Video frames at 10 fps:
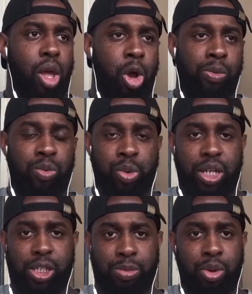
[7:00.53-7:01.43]
Hopefully
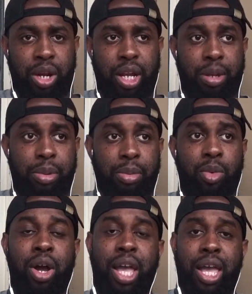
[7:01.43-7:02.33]
we explore that a little bit
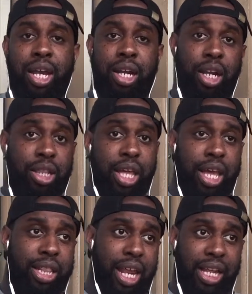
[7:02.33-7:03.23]
more. Another
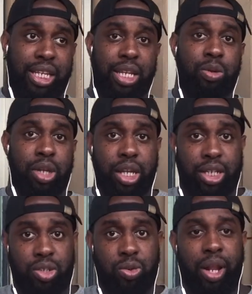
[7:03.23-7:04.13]
thing that I didn't get
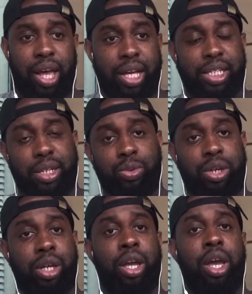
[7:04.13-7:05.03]
into last
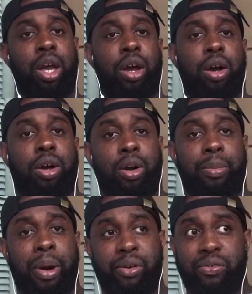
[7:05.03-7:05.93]
week
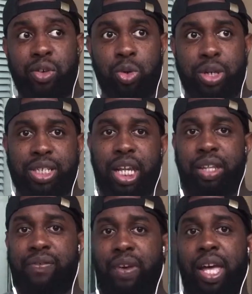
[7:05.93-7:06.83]
on my review is that
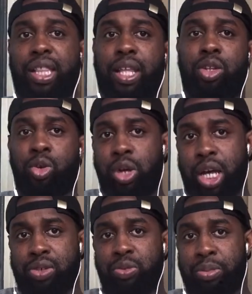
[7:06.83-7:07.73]
the fact that, do you
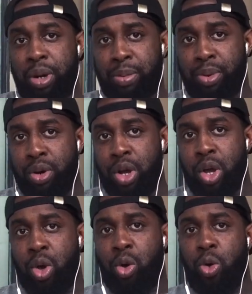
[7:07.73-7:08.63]
guys remember
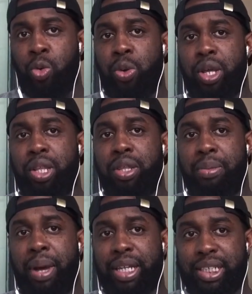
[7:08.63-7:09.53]
when the
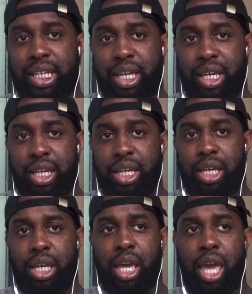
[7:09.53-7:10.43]
Magic
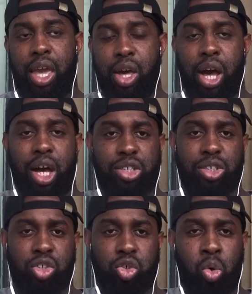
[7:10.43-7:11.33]
King held
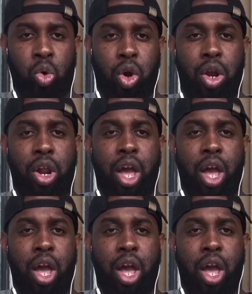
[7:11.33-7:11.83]
Oster Sword